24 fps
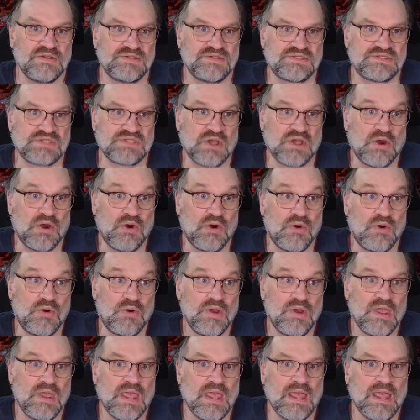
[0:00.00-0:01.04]
So
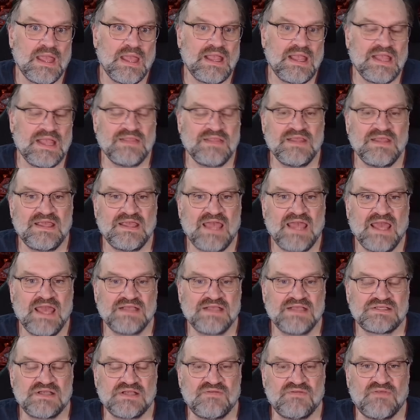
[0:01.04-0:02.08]
in the
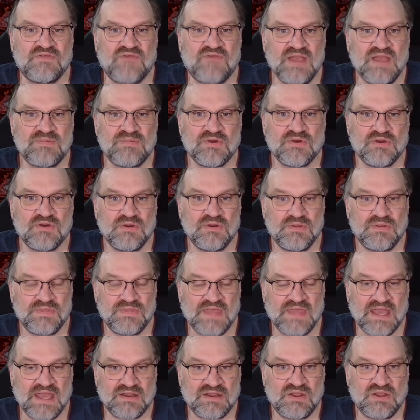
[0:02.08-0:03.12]
case of the Viper,
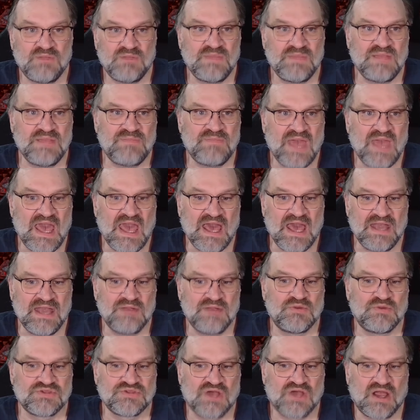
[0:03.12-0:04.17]
that can be bad, and
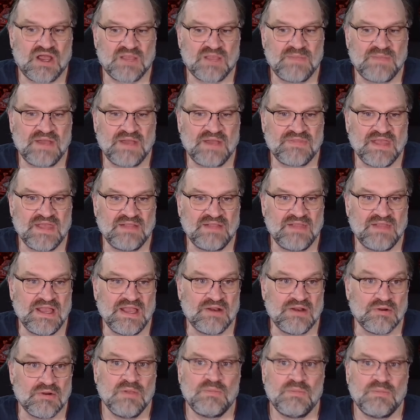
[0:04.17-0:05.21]
we'll talk about that
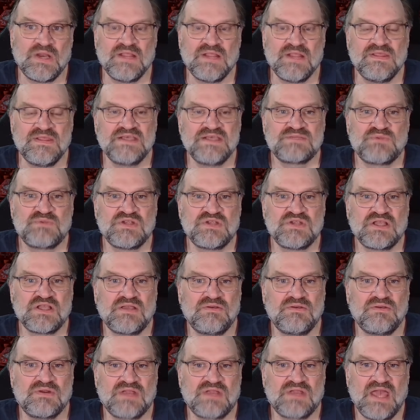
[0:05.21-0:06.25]
later. But in this
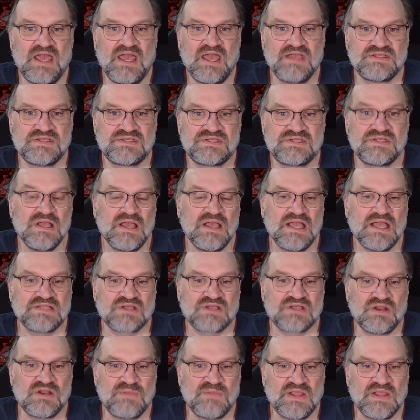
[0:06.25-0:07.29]
particular case, it's
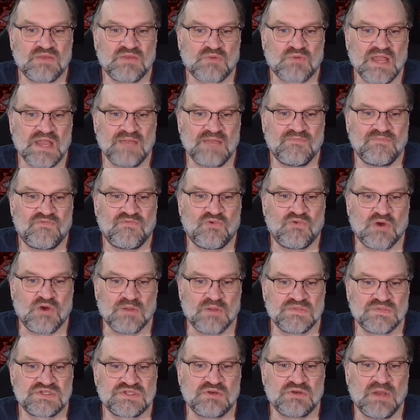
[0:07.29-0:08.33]
going to be the Ram
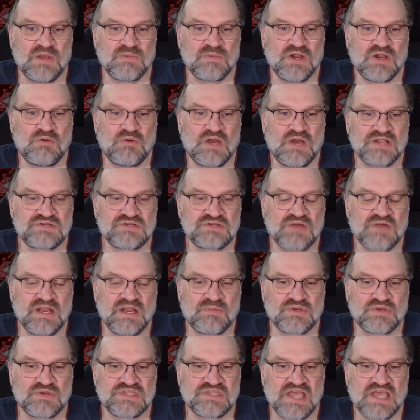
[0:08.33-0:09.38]
form. So I'm going to want to try to
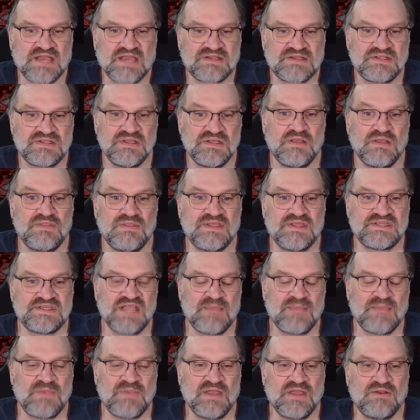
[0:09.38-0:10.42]
protect the
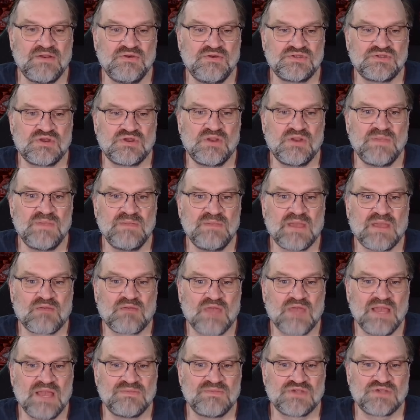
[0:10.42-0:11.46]
champion who's going to be my
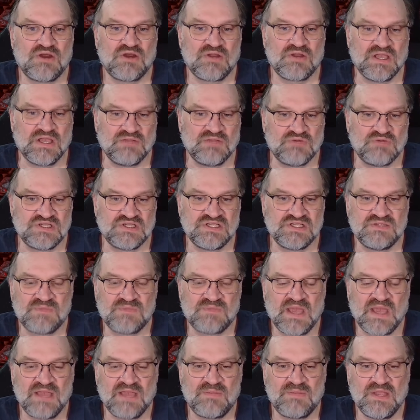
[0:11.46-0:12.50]
Ram target, which in
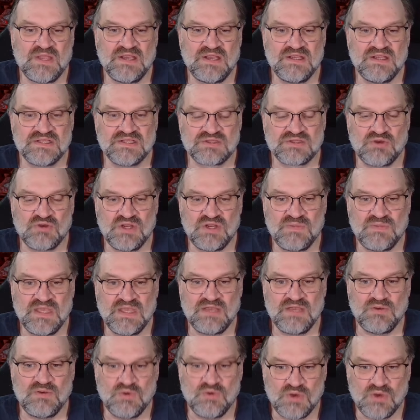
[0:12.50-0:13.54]
my opinion is going to be
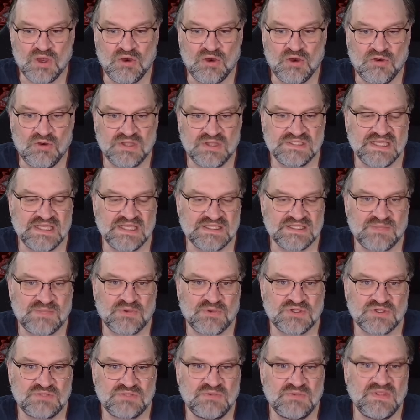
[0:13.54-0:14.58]
Ugo, because that's the
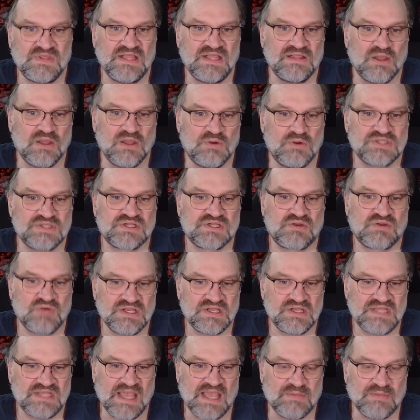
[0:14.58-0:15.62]
person with the lowest
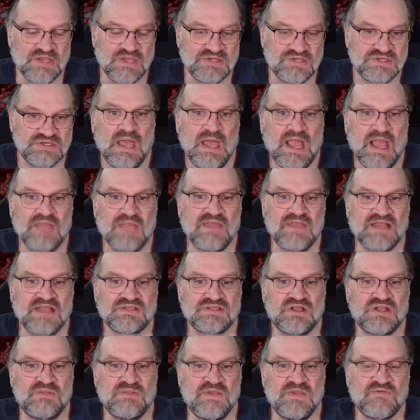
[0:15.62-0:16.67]
crit damage, and that's
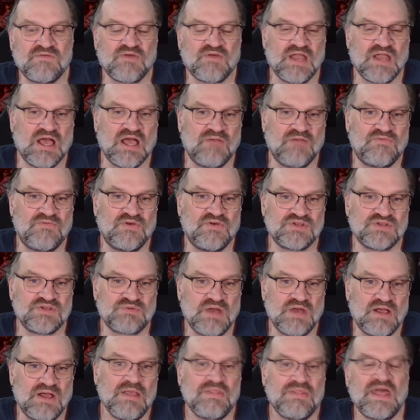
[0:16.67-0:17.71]
going to be very helpful as
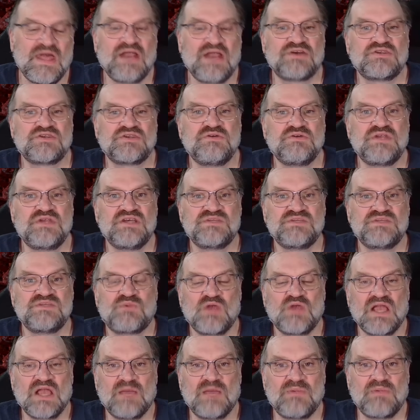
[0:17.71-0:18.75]
well. That also does
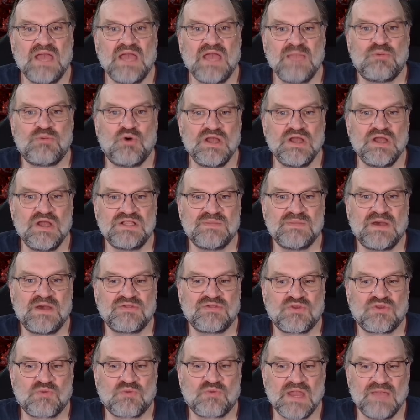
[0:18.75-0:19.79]
bring up a point about
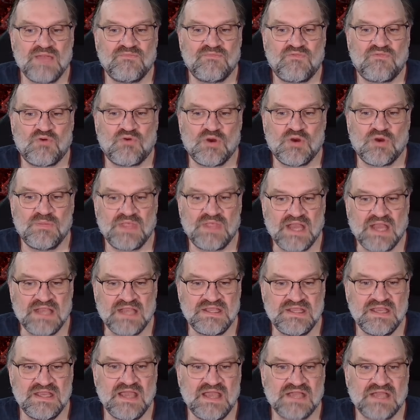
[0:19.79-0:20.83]
the Ram form that I
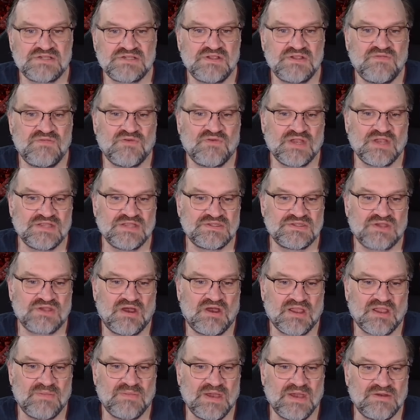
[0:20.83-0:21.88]
did actually forget to
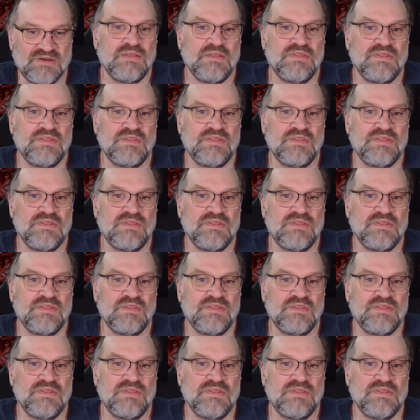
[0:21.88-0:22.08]
talk about.